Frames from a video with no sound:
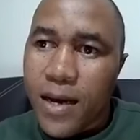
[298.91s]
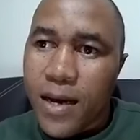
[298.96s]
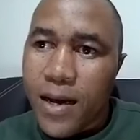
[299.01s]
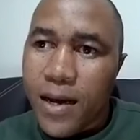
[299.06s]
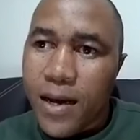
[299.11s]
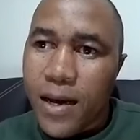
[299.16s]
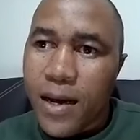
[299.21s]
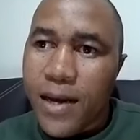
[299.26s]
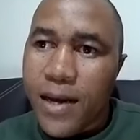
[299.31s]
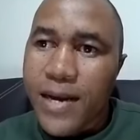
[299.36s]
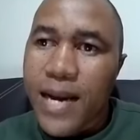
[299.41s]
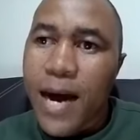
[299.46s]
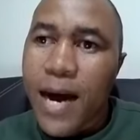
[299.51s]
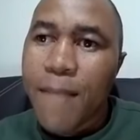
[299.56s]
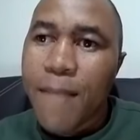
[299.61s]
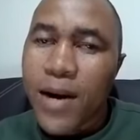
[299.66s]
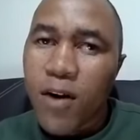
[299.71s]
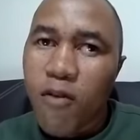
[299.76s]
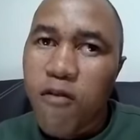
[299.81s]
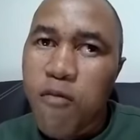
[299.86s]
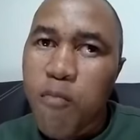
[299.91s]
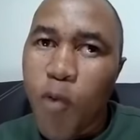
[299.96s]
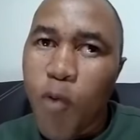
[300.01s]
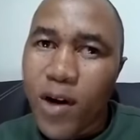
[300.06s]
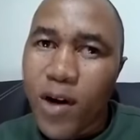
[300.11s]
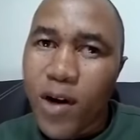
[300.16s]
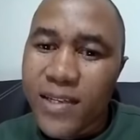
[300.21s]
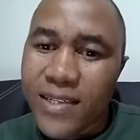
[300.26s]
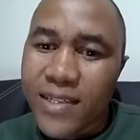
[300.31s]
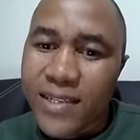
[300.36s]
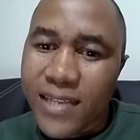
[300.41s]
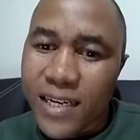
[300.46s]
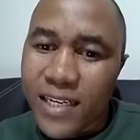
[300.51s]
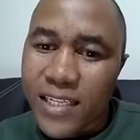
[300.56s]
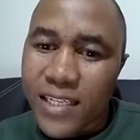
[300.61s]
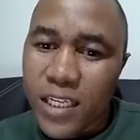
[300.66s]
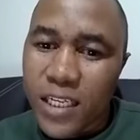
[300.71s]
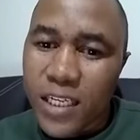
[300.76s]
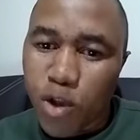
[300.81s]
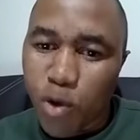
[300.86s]
a number of police
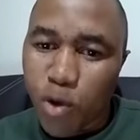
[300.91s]
station